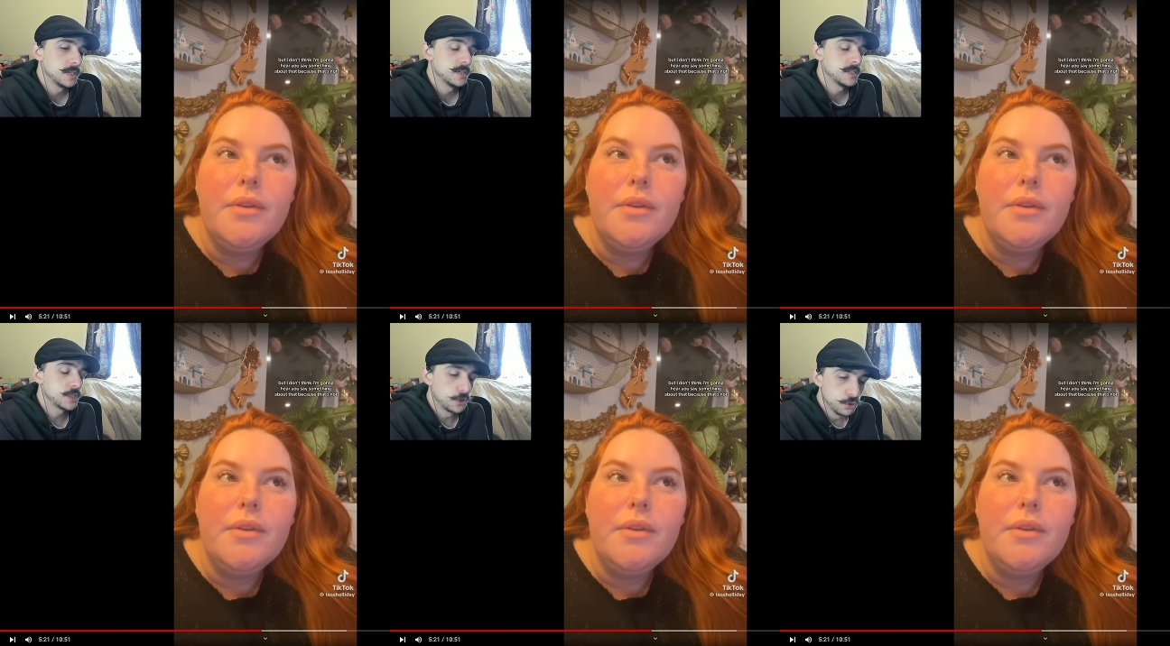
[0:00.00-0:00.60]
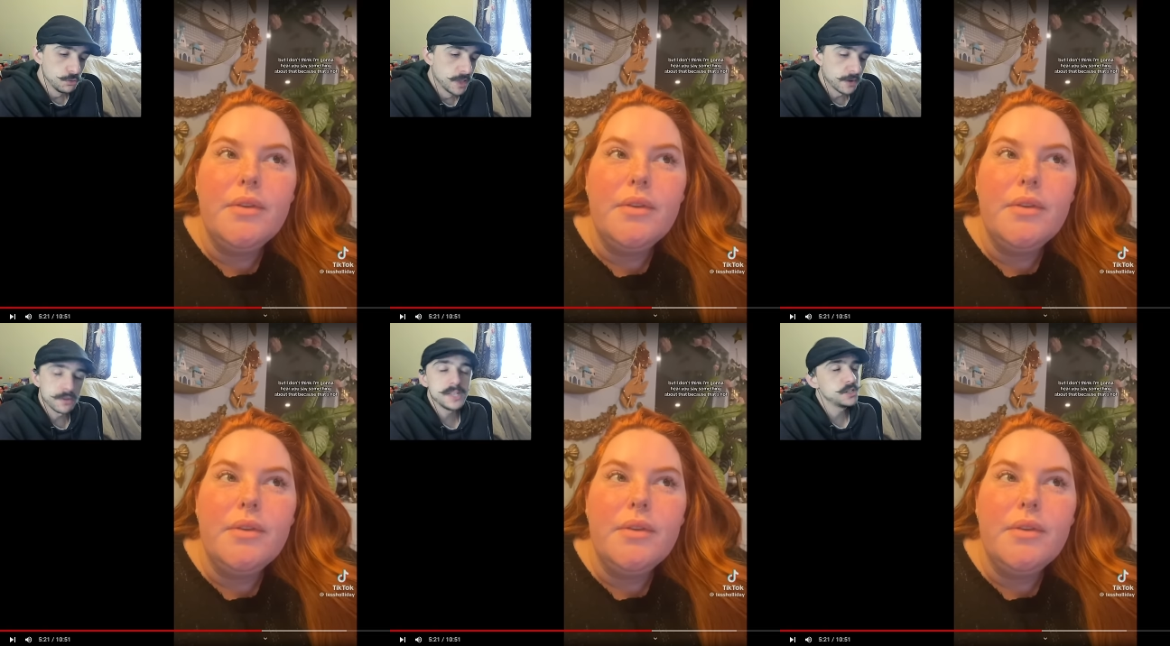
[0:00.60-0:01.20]
Speaker 1: so you
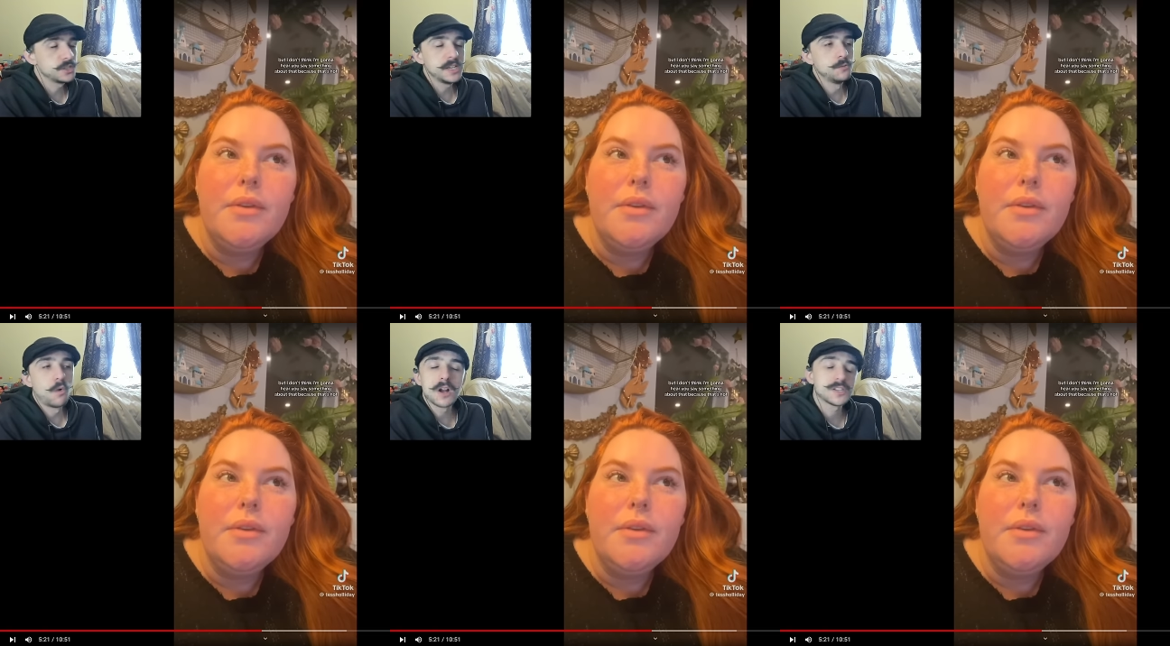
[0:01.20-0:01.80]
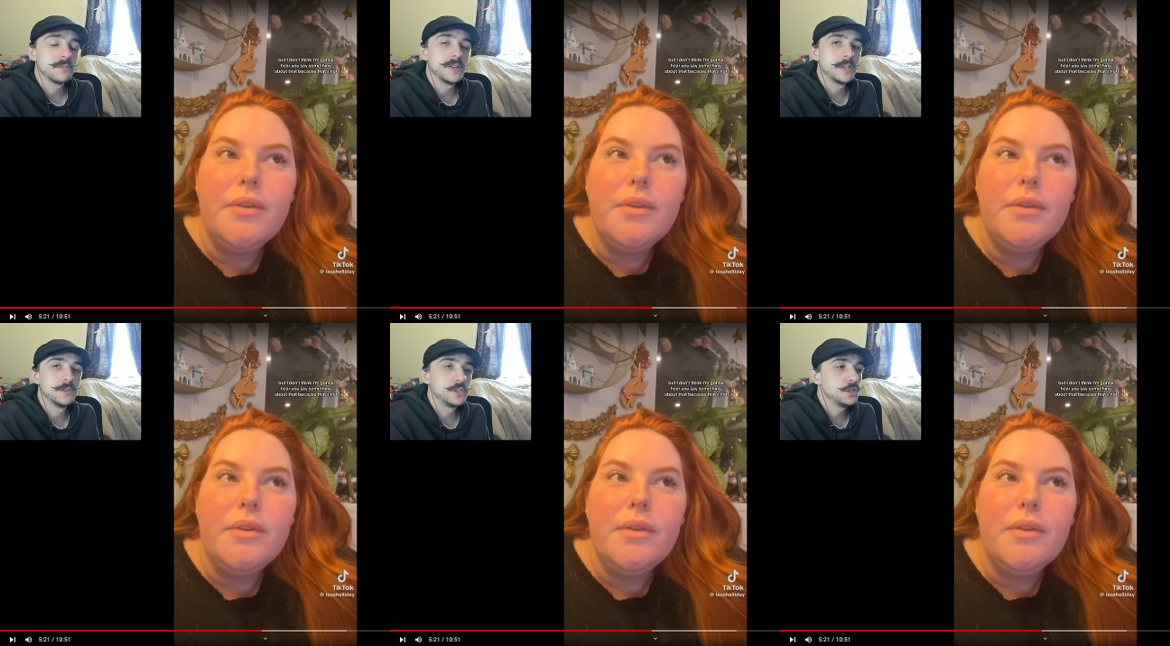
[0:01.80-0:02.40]
literally just didn't watch the
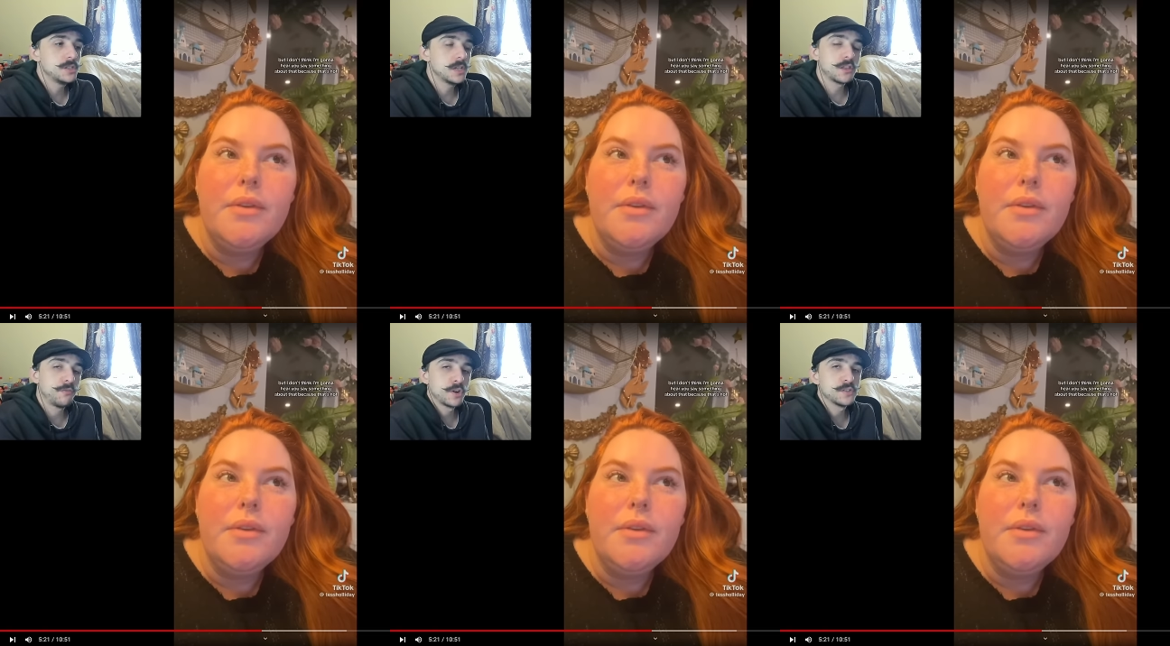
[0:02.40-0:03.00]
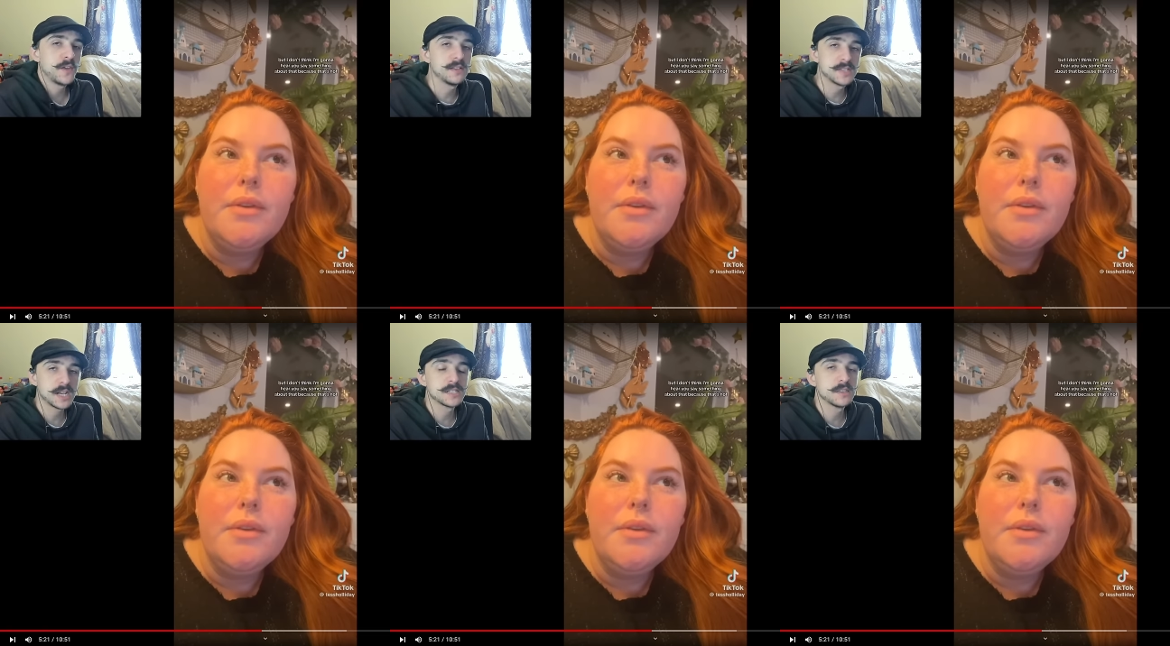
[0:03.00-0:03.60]
video. Did you see like the first five
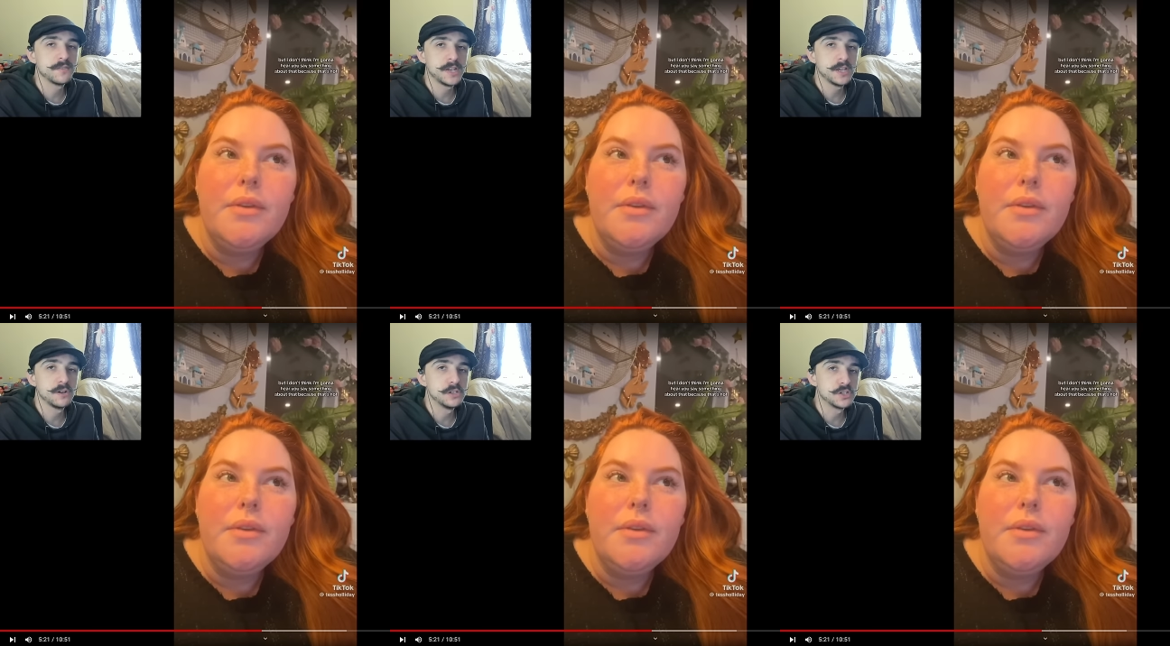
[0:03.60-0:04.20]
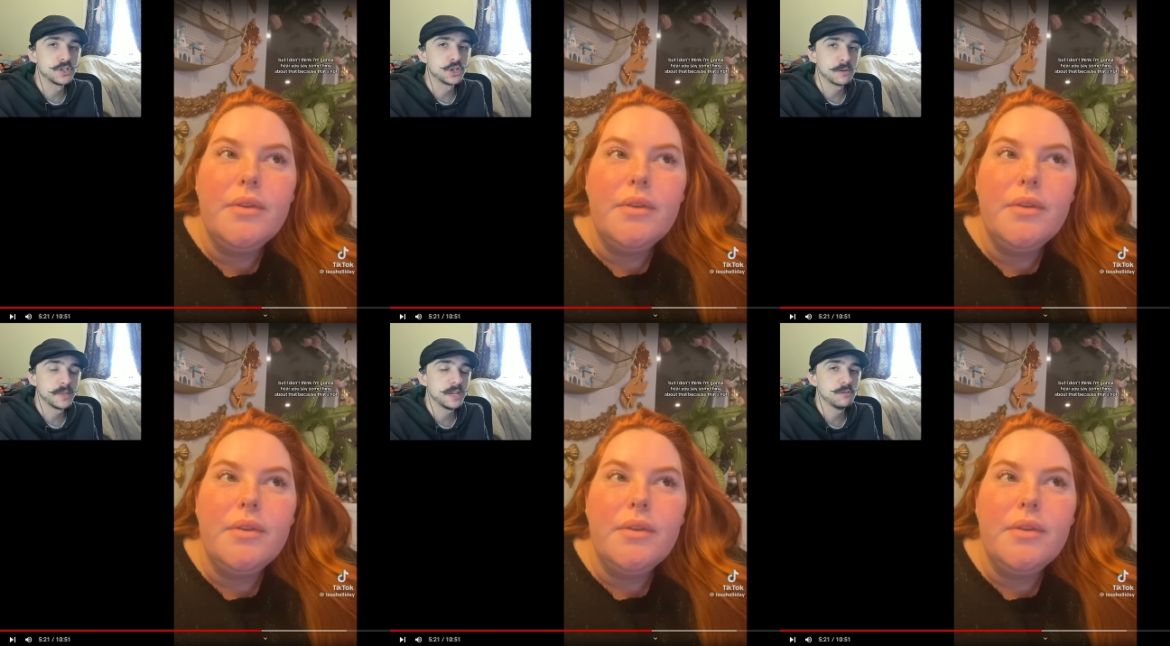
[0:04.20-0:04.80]
seconds of the video and you just
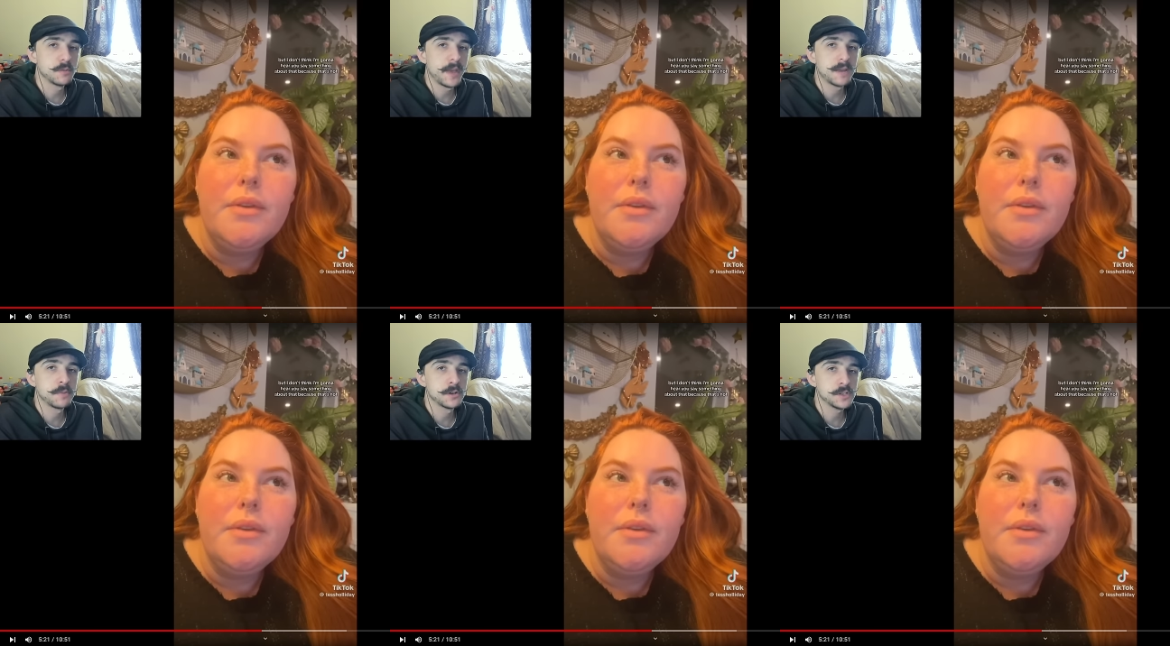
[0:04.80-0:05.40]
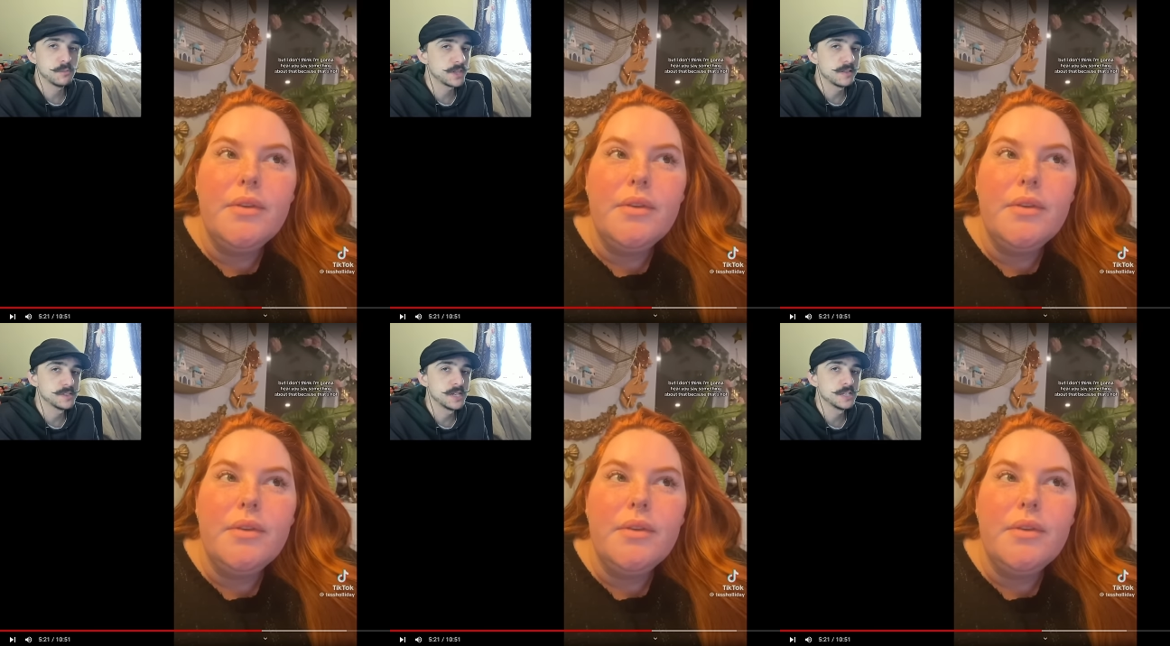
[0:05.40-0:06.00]
determined that he was a bad person without
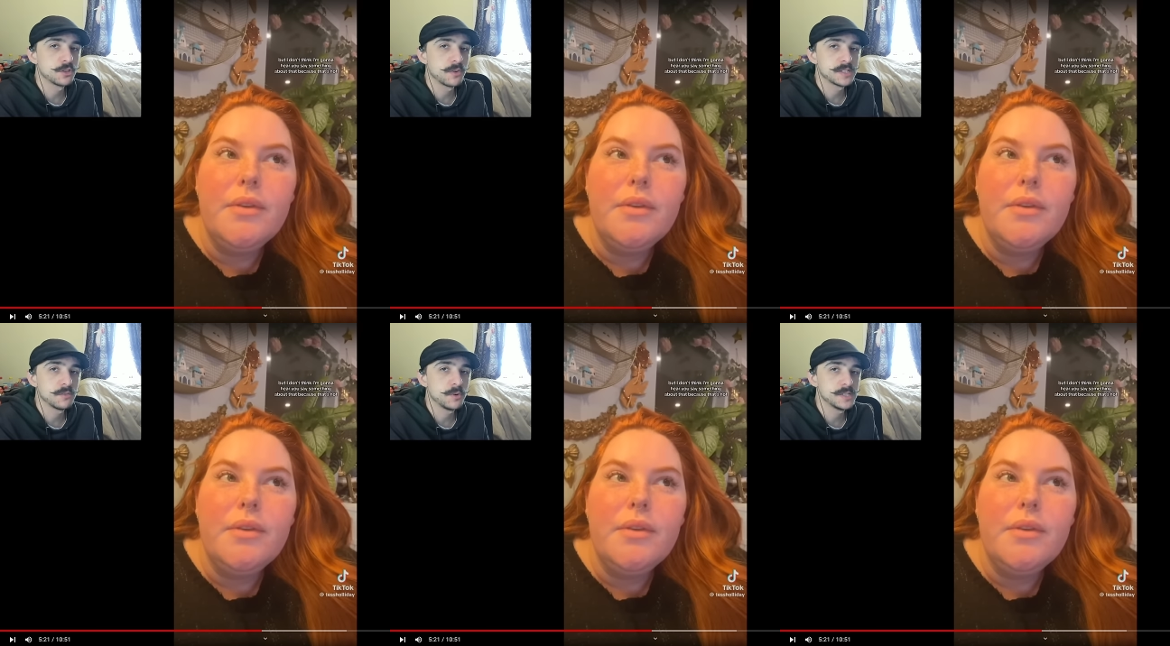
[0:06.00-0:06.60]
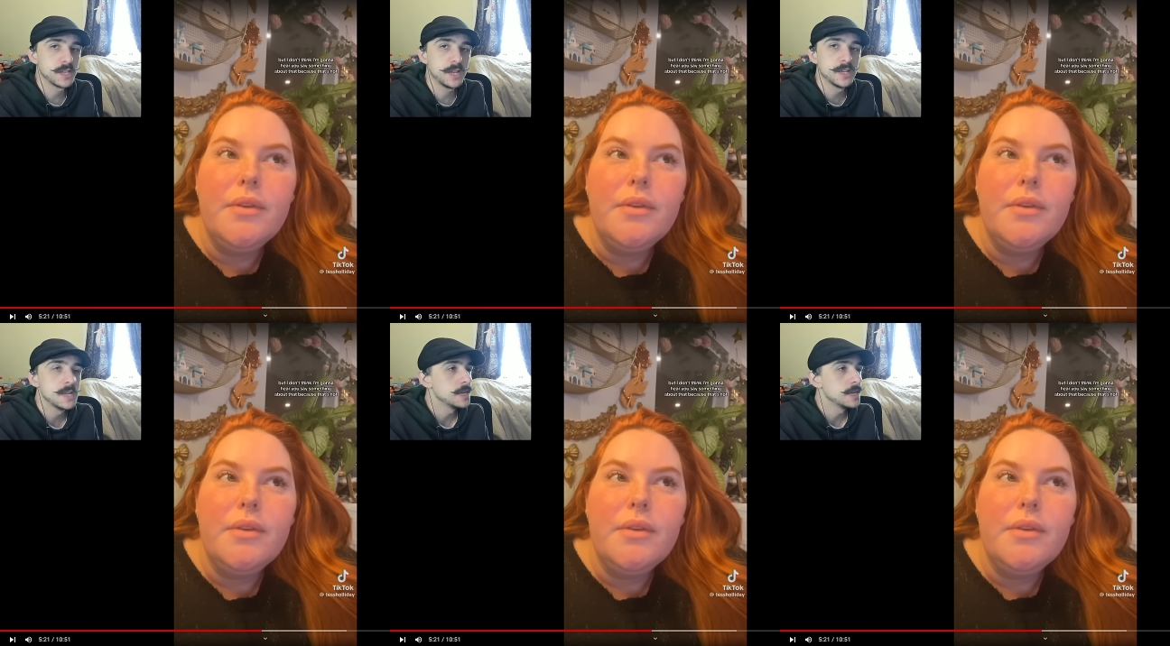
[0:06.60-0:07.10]
listening to the rest of what he said?